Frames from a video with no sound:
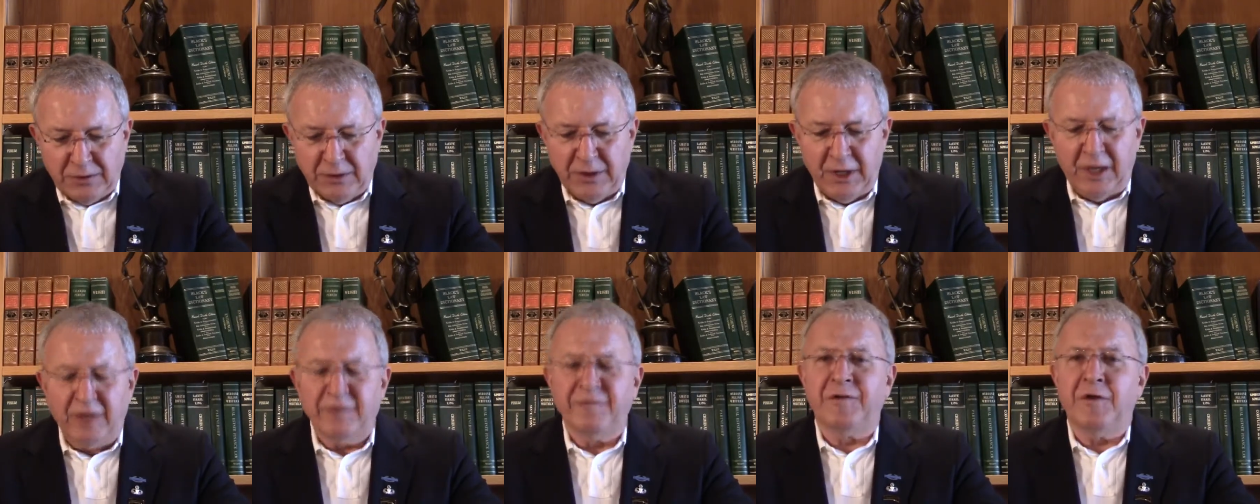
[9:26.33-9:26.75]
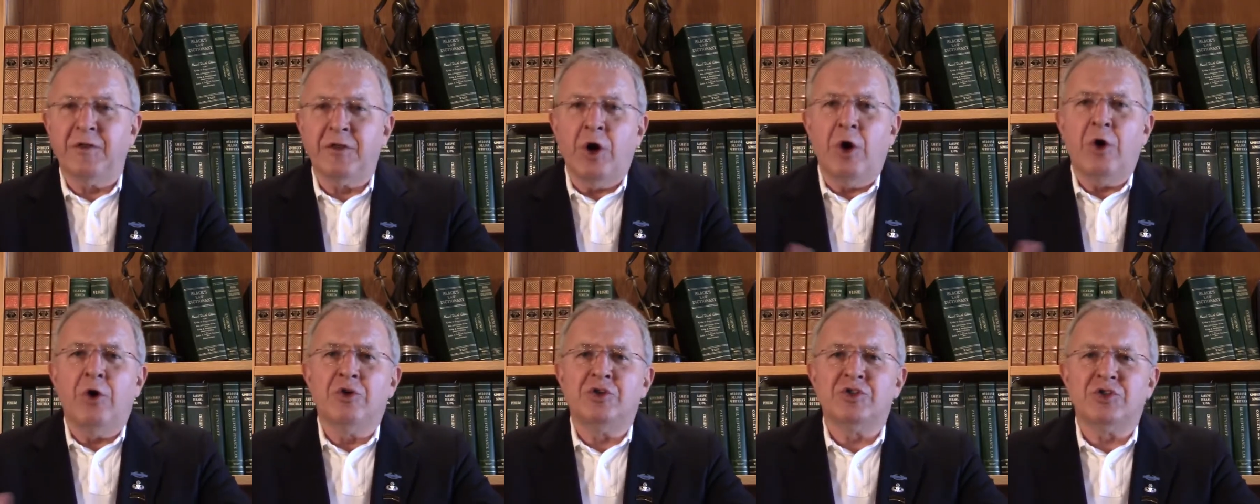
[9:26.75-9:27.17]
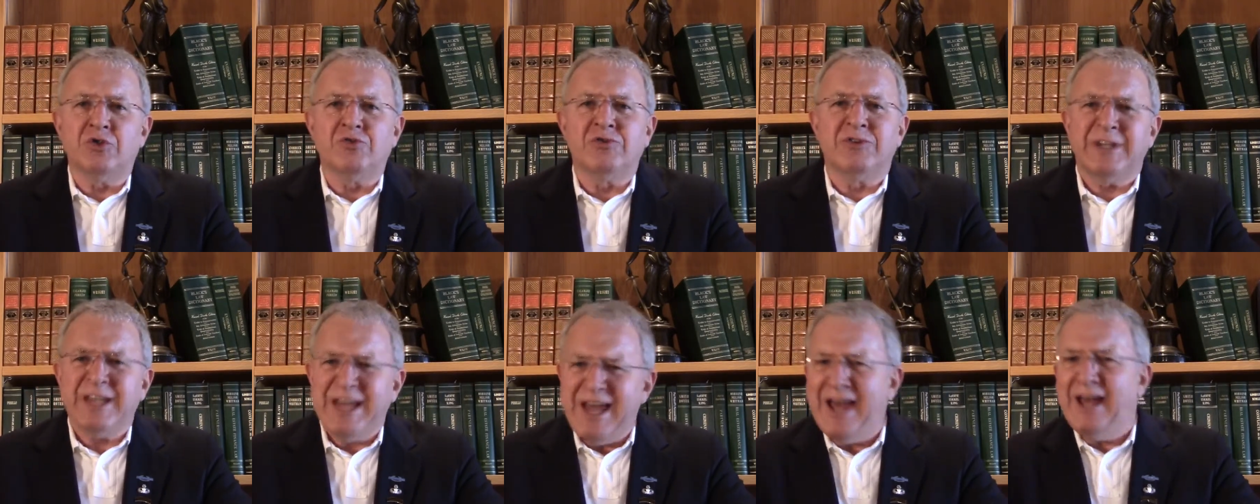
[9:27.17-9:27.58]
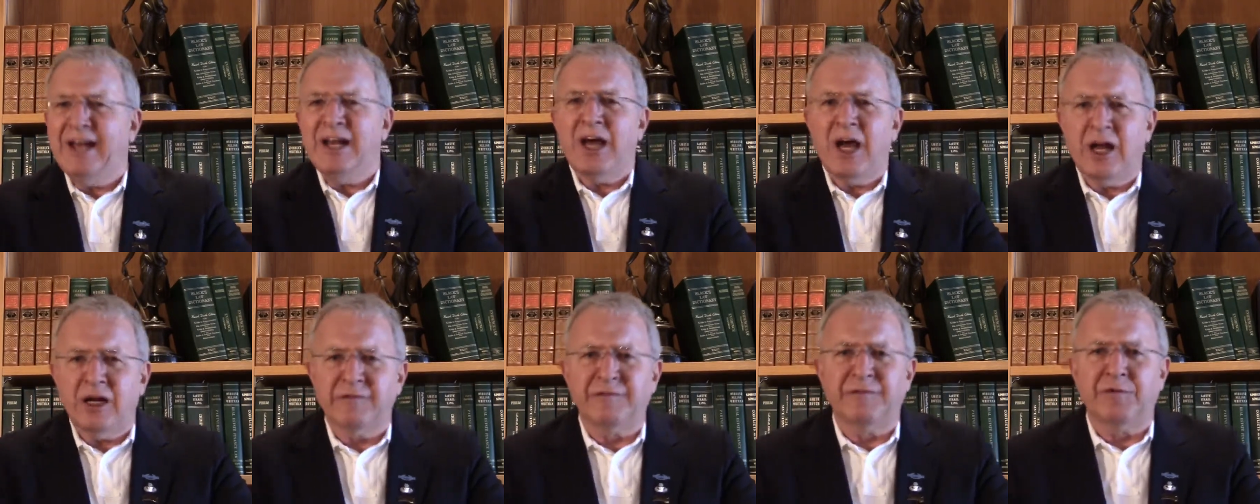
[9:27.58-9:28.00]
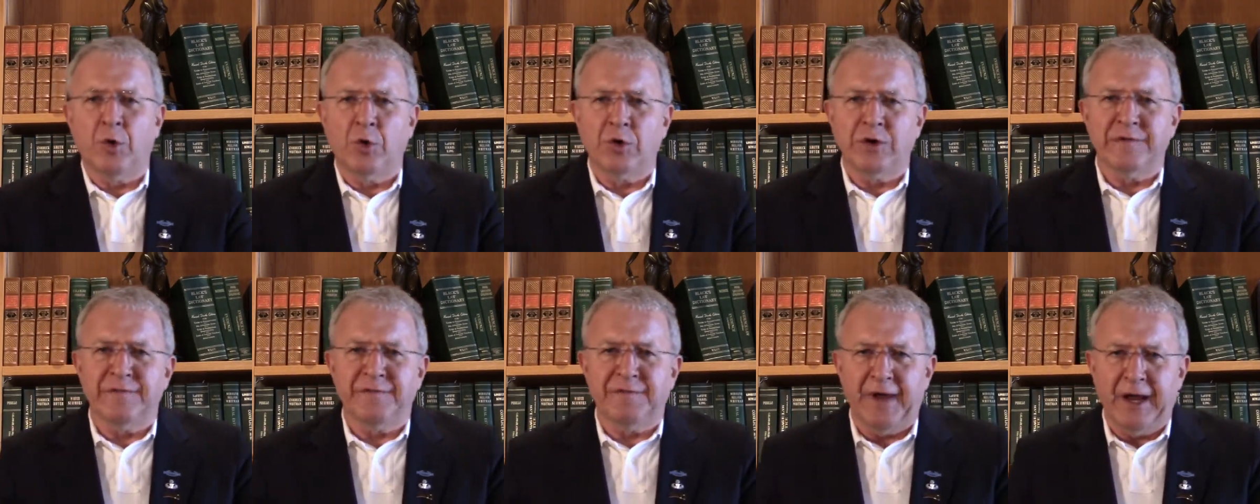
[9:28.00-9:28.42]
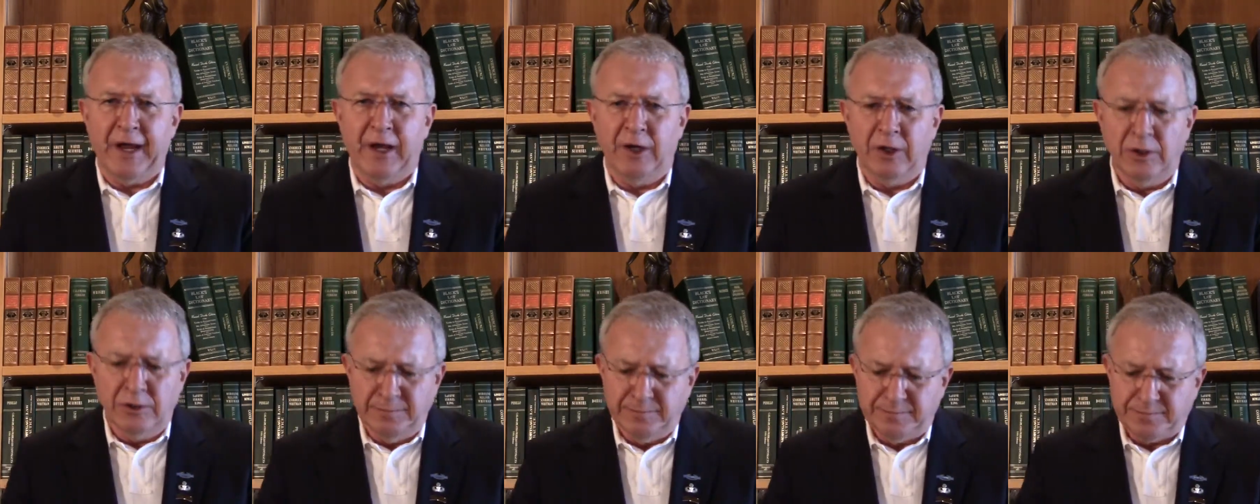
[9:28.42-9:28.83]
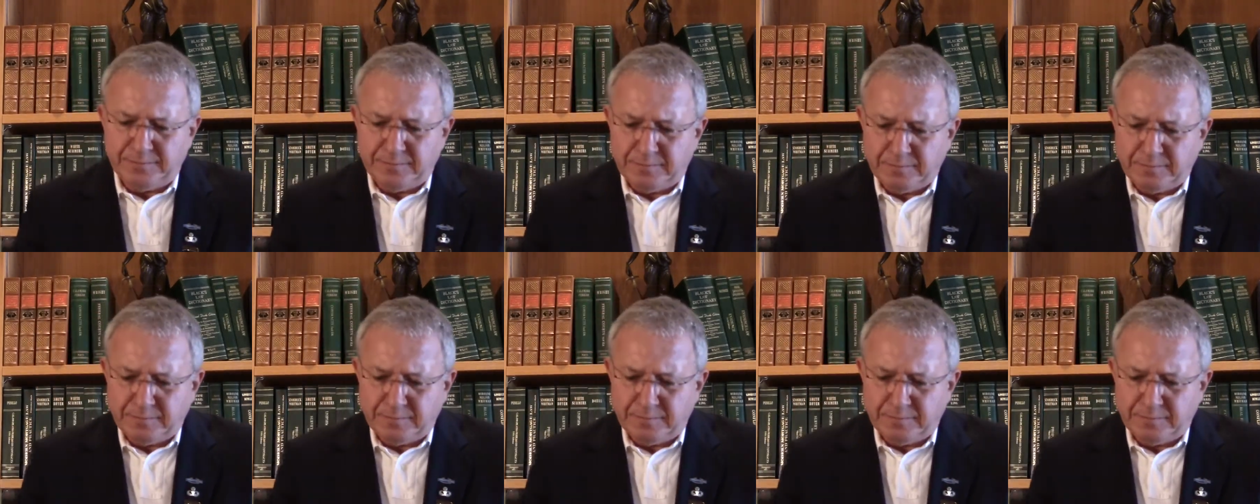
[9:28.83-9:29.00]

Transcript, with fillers: And for those who cannot afford to fail,